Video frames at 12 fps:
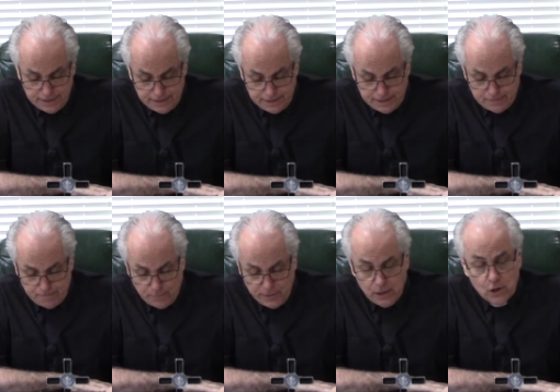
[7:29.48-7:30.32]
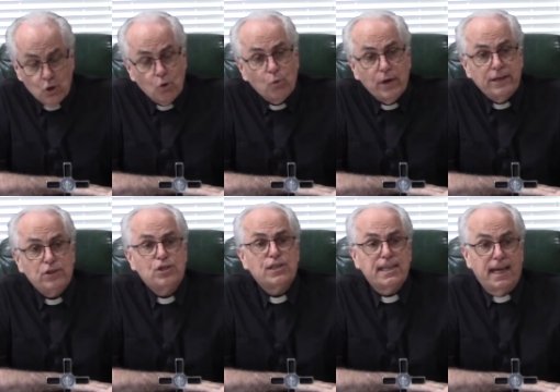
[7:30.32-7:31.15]
Um, we
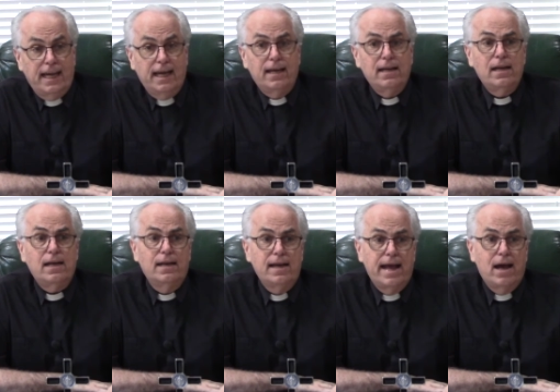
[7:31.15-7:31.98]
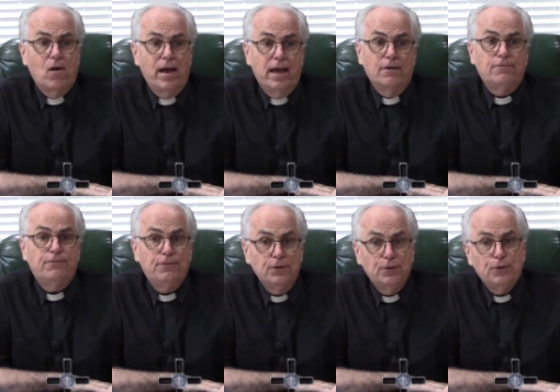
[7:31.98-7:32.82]
can now have
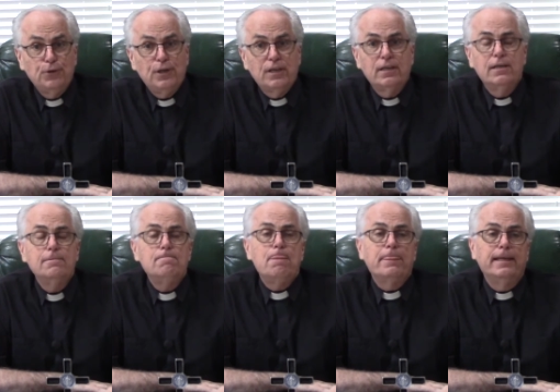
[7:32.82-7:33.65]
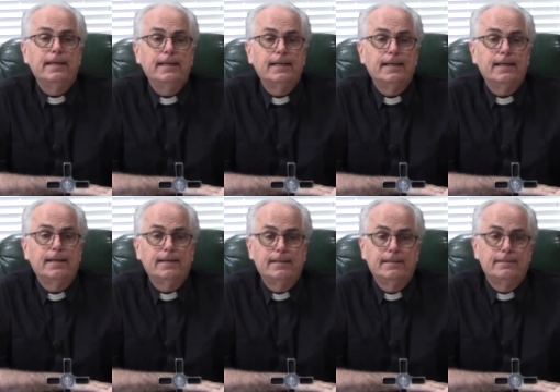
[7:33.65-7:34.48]
food
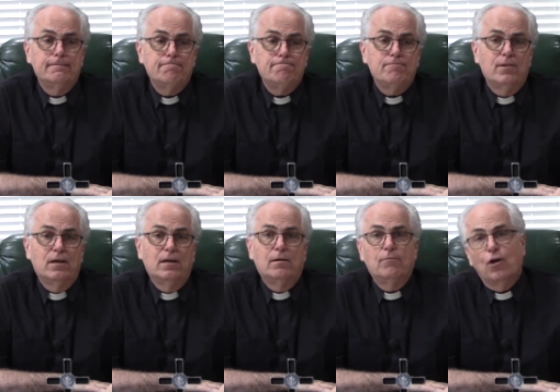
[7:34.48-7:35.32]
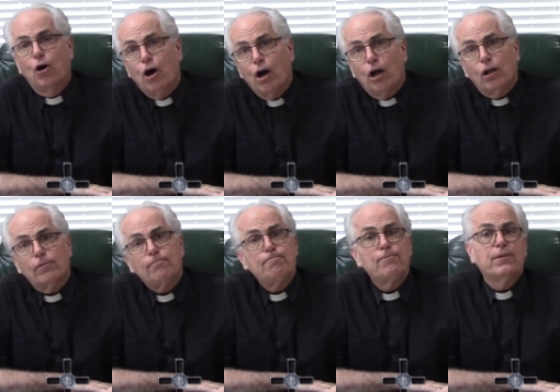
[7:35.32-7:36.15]
in um, the hall.
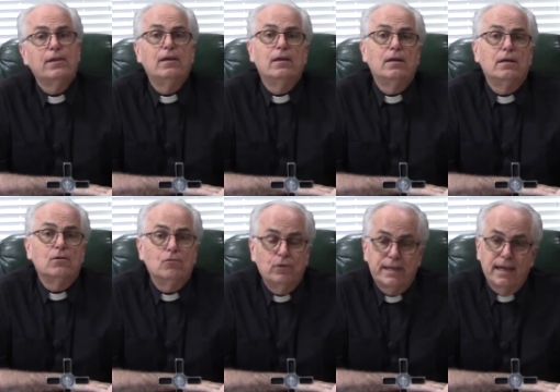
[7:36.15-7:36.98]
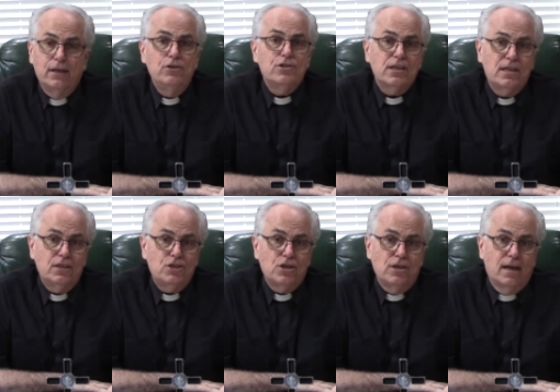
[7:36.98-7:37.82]
We can't use the
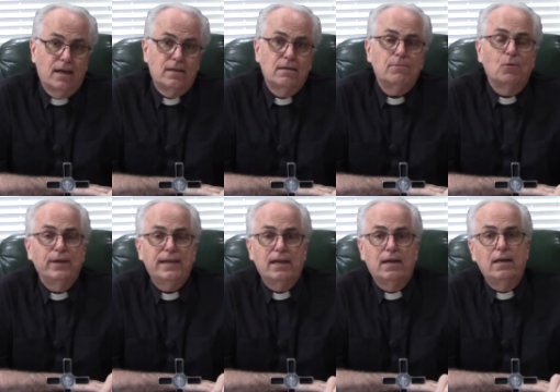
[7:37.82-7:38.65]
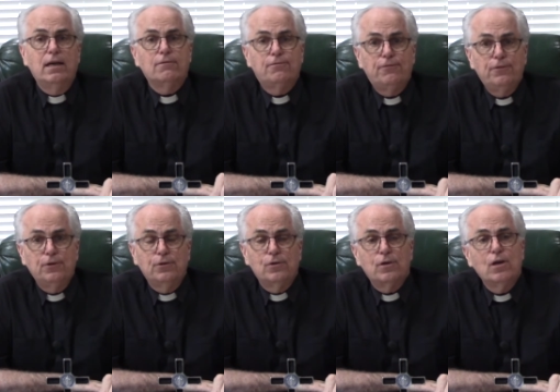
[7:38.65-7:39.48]
kitchen yet, but we can have
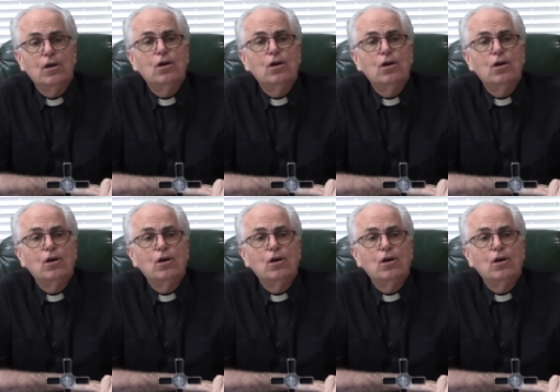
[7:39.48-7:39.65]
food.